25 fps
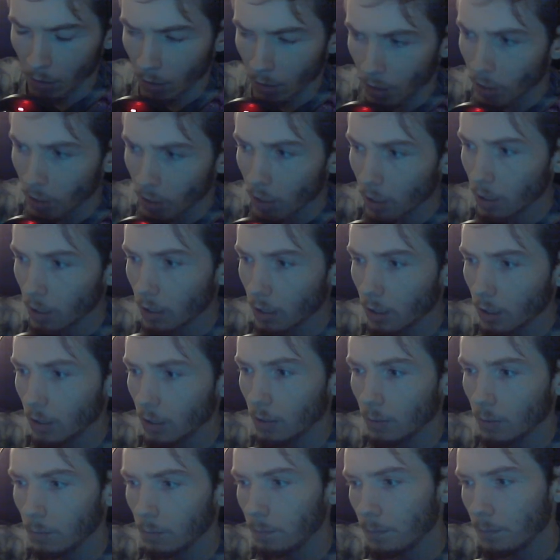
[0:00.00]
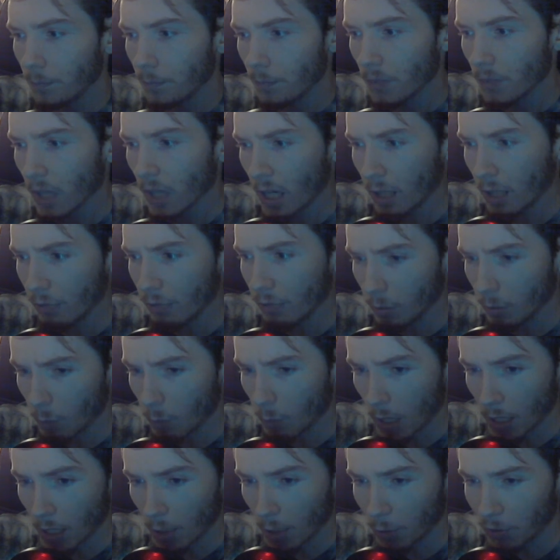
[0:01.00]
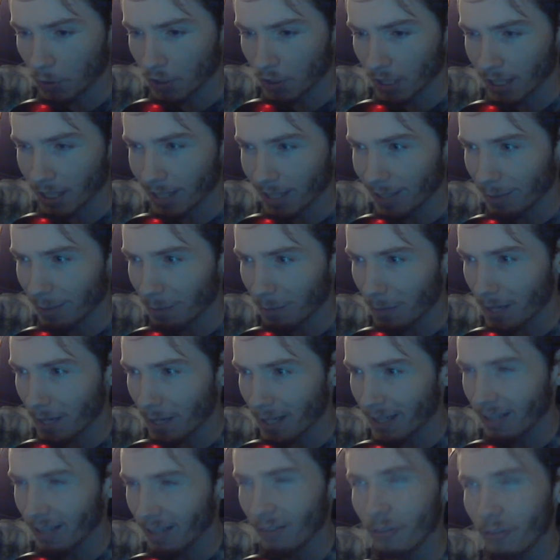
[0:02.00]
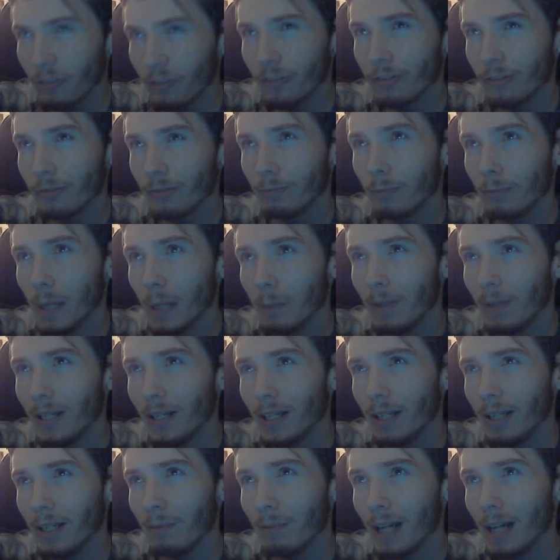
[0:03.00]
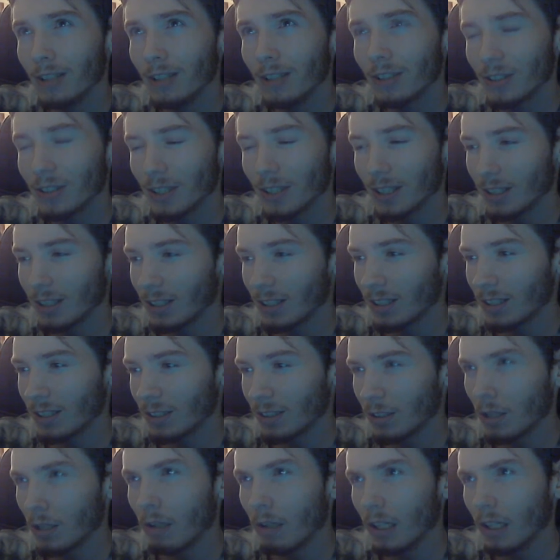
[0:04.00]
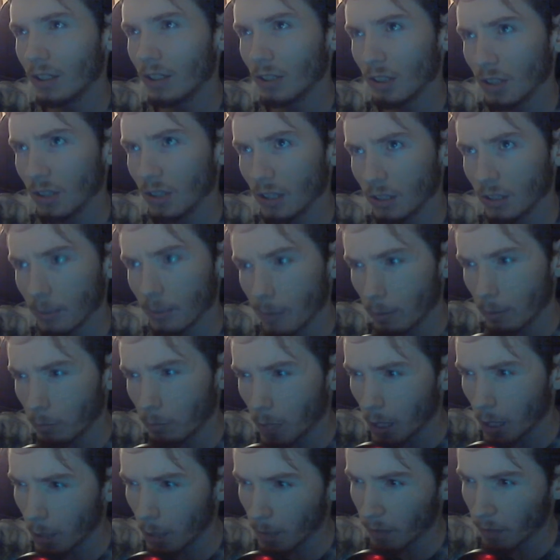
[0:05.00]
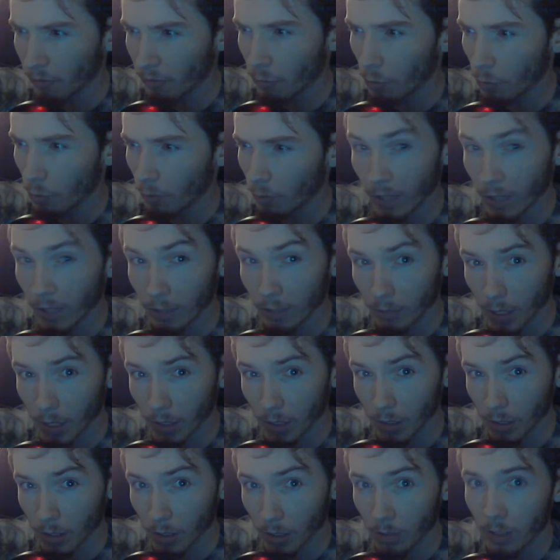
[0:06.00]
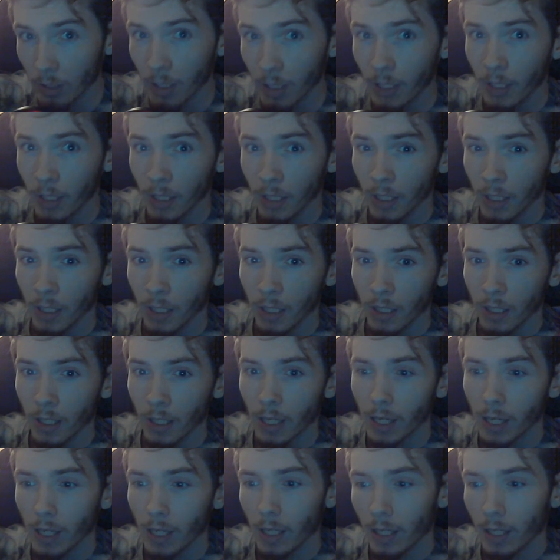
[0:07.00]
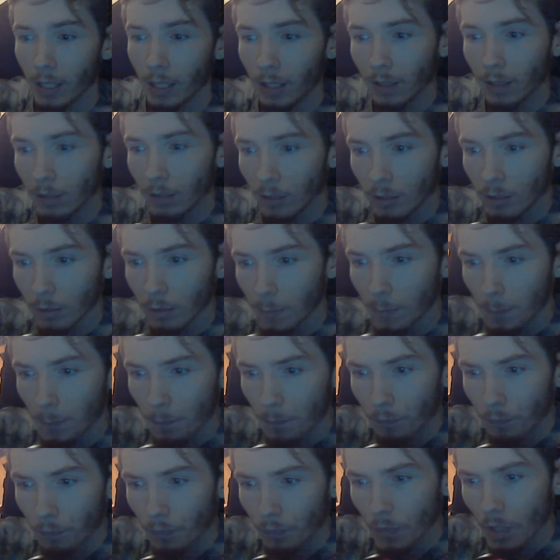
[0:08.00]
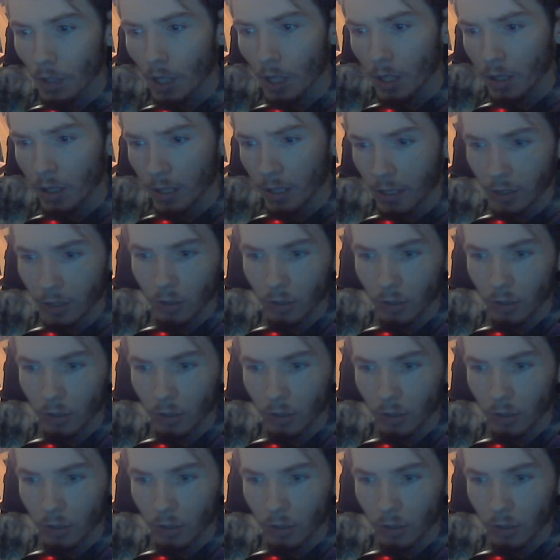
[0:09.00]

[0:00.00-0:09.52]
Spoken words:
Thought of it while I was laying in bed, maybe about no, not 6 days ago, probably about 4 or 5 days ago, and I think it's